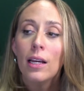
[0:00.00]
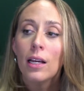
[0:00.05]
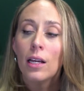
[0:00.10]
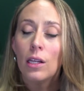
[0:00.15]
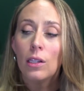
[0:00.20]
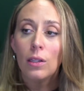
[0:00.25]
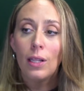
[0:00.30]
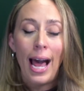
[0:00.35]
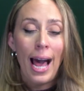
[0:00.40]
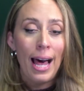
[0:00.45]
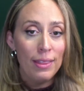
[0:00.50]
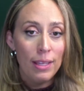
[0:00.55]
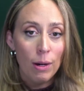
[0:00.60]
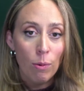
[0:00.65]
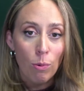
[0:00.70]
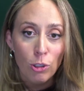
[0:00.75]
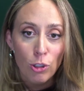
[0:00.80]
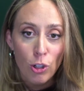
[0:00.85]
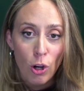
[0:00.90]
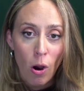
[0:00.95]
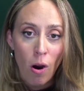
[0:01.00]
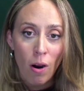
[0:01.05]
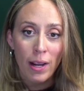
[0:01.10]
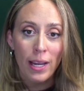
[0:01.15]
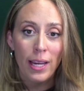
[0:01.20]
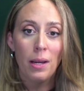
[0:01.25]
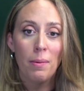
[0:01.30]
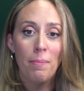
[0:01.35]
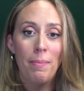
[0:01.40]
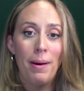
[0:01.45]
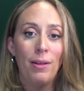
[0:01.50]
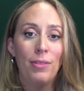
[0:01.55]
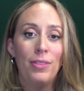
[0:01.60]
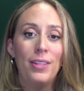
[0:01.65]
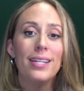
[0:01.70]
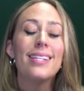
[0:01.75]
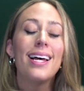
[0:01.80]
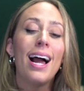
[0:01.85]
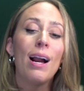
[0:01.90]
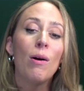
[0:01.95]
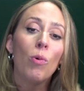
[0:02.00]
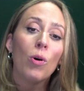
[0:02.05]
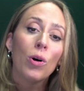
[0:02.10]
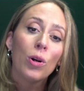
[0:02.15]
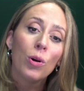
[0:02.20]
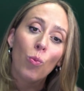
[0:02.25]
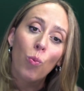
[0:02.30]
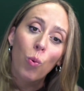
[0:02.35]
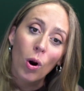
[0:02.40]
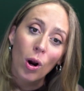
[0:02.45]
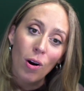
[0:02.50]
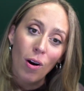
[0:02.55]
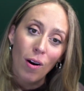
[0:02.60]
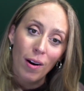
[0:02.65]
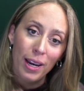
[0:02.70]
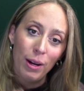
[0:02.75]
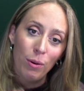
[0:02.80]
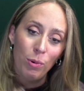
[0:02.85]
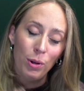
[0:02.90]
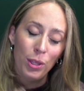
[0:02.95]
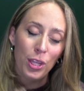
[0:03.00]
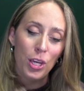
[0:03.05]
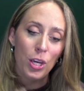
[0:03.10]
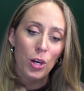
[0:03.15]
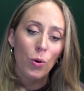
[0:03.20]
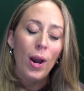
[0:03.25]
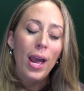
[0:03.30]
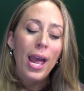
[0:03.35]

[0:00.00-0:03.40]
glad that we're talking about this. I want to work on it with you.